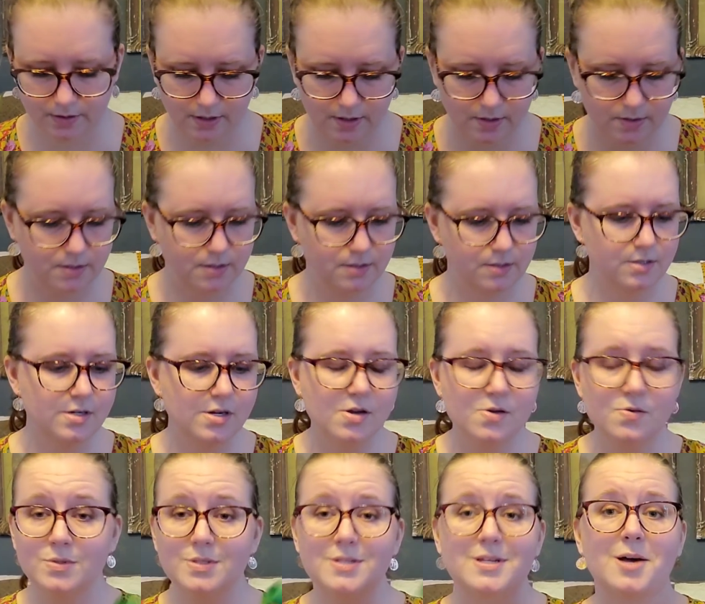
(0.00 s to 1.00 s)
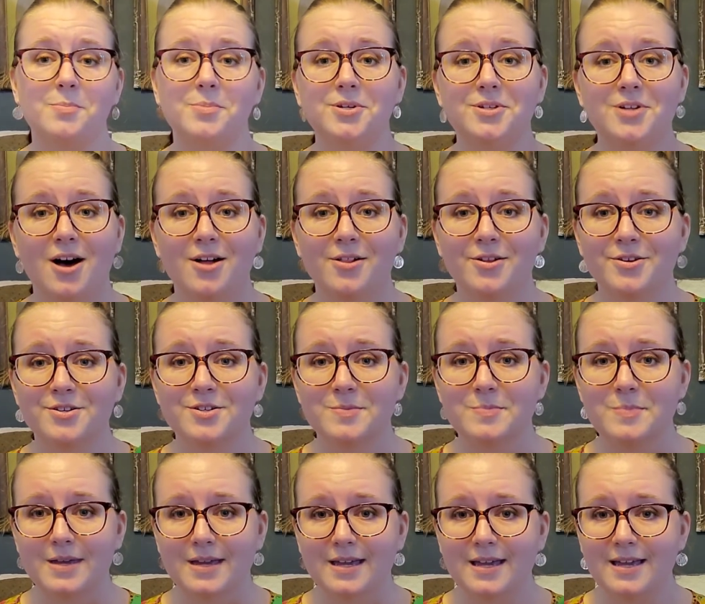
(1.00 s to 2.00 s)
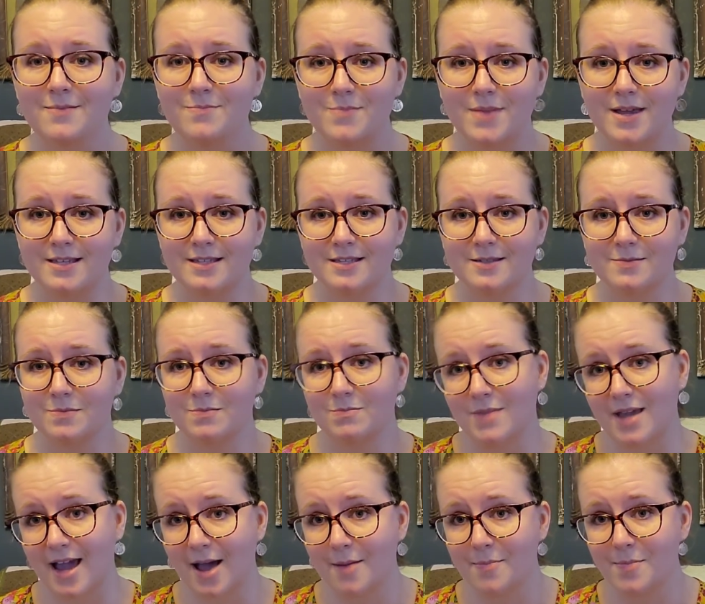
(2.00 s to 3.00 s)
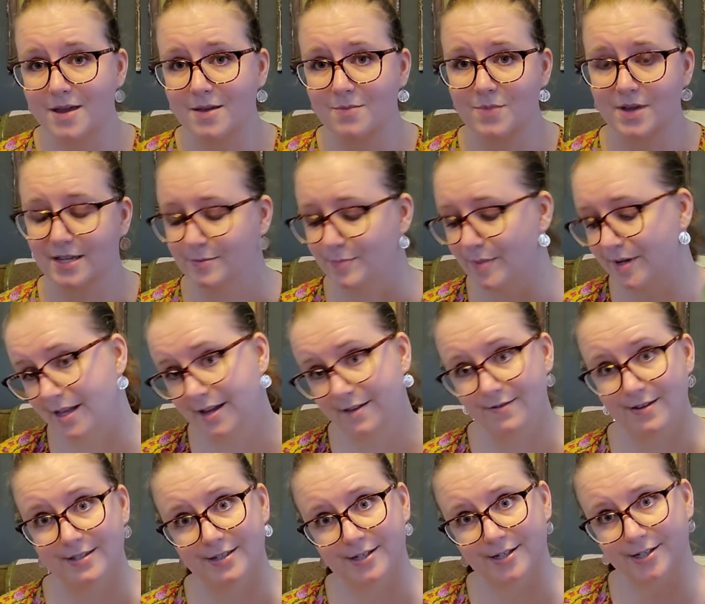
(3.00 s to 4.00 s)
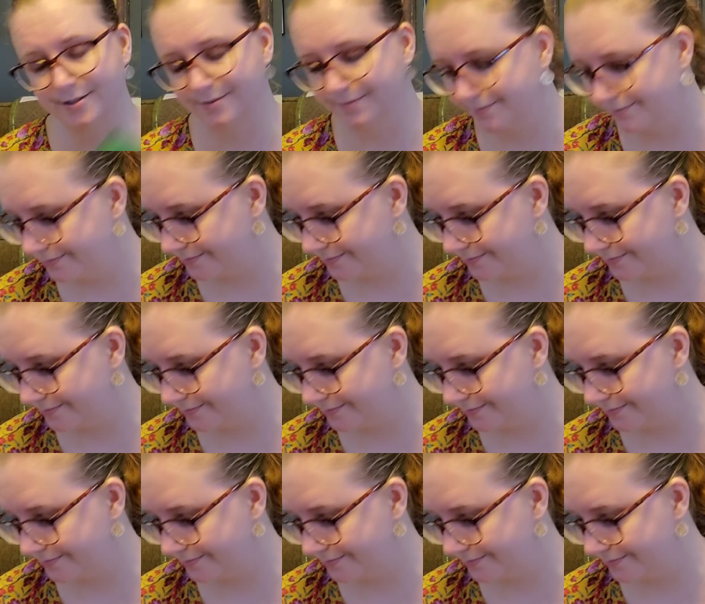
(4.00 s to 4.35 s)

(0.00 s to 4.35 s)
And you know, it was a couple of dollars, but it makes me happy and makes my life easier.